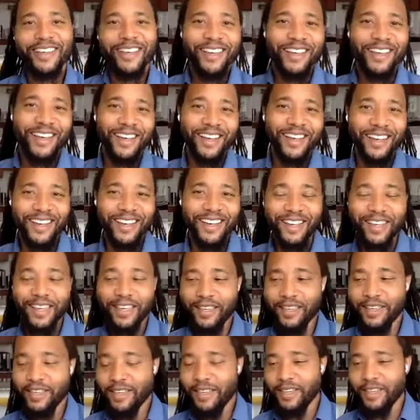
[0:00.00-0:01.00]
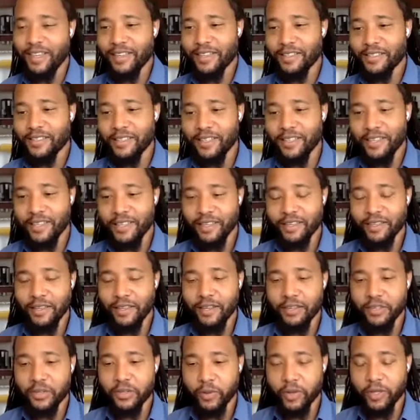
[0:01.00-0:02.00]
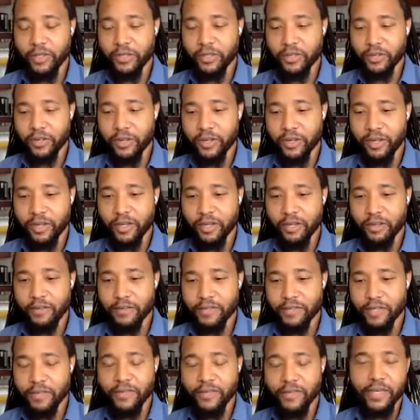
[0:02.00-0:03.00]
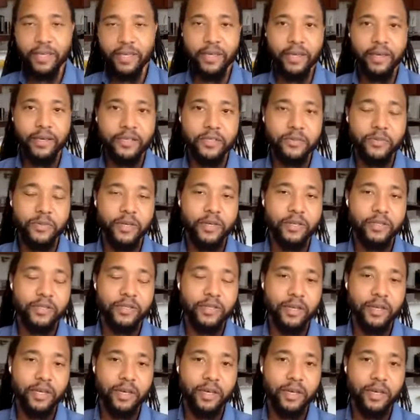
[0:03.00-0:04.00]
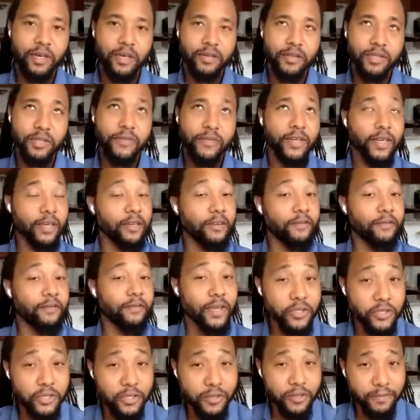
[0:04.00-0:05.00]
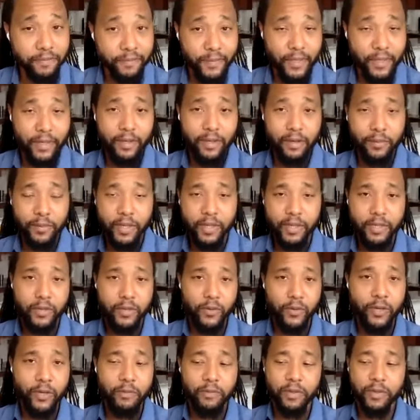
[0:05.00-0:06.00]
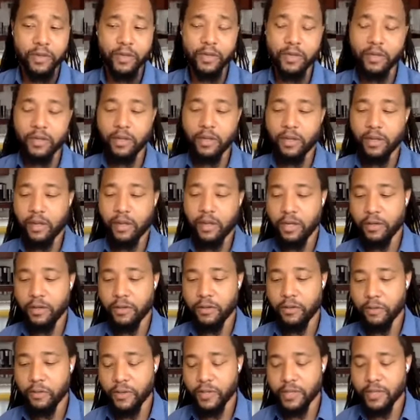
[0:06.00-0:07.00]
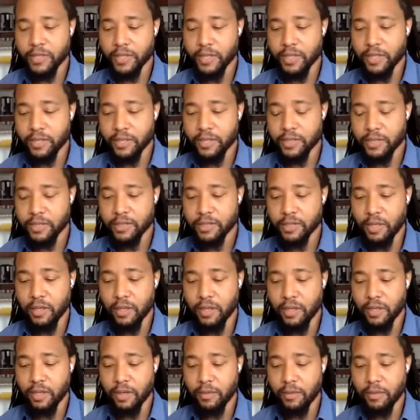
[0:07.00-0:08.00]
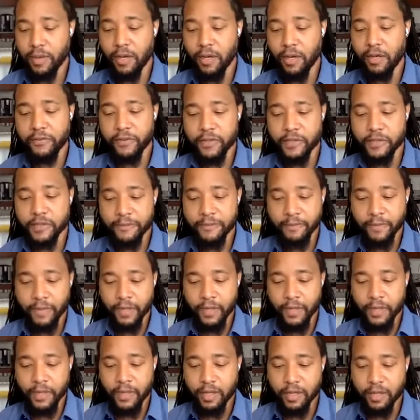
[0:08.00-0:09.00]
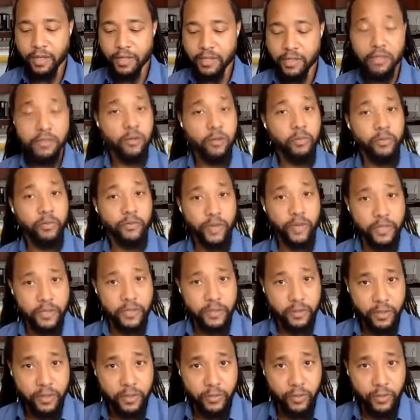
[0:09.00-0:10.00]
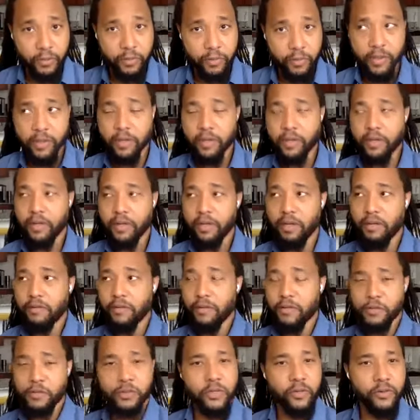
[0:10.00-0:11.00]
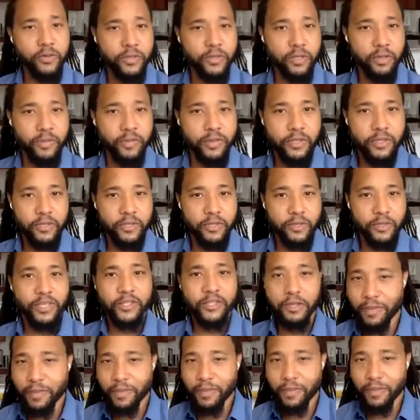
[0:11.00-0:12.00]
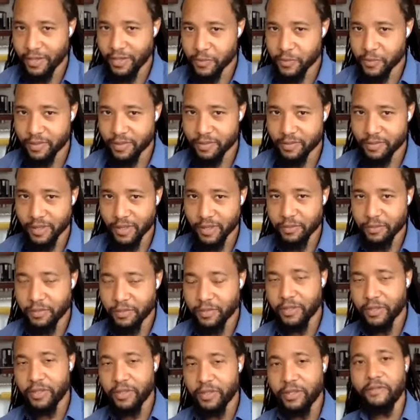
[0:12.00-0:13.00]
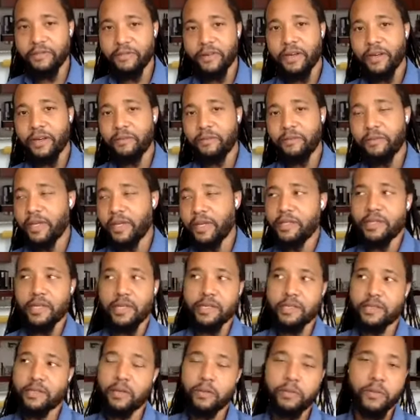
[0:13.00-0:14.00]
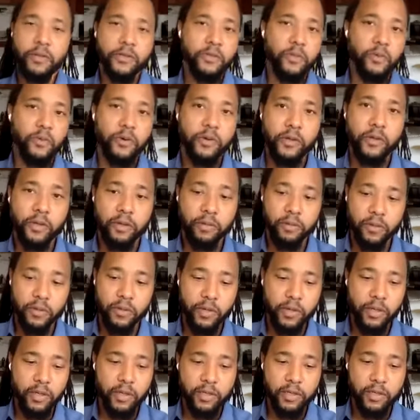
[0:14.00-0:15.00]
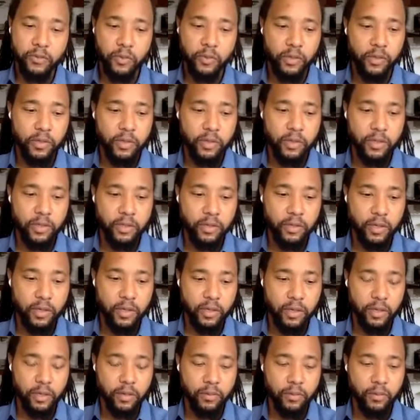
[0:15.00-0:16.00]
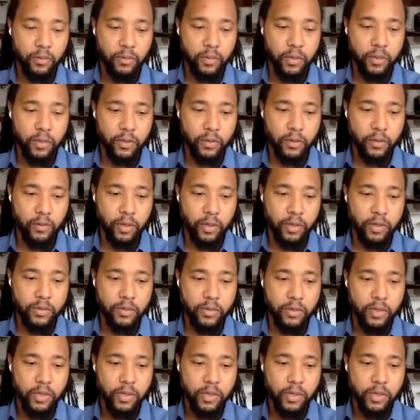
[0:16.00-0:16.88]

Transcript: Uh, he is the uh, Director of Civic Engagement, uh, Civic Innovation um, at U A B uh, under the President's uh, office. Uh, he's also a professor at U A B of entrepreneurship and strategic management, I believe, uh, but he does so much more in the community. He's really uh, one of the greatest